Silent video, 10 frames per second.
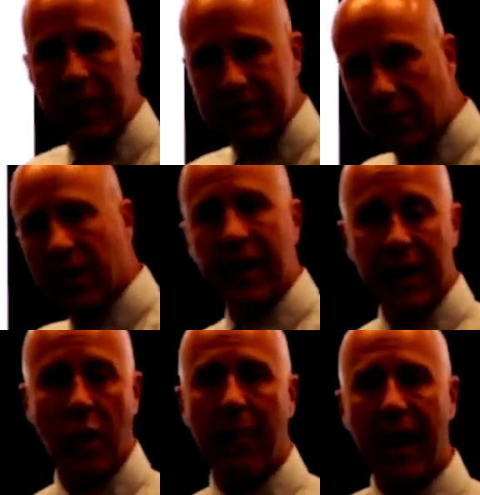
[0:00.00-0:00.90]
organize the
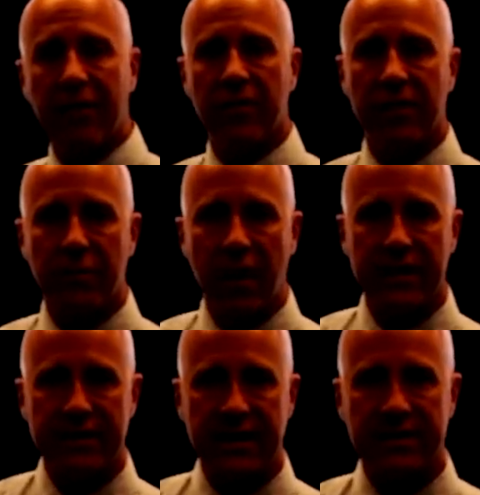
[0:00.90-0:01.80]
work, and go back through the
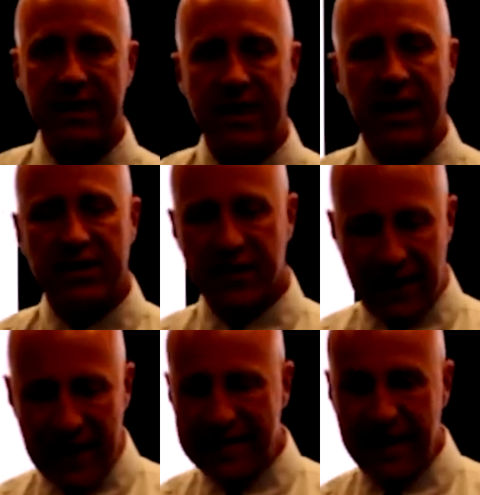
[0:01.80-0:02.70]
process.
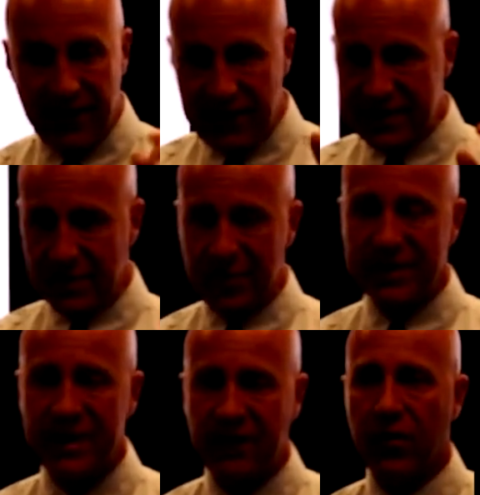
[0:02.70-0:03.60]
So that's in
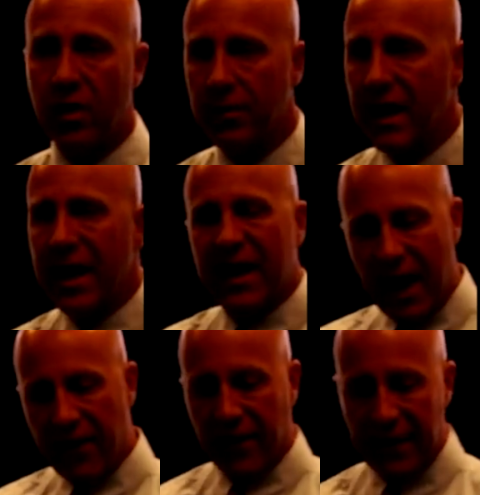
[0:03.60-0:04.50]
simplistic form,
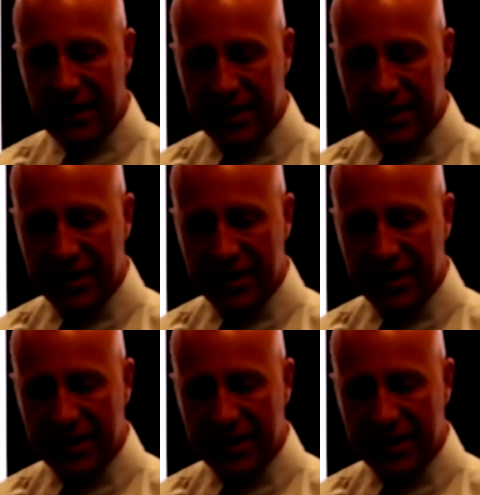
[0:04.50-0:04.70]
kind of the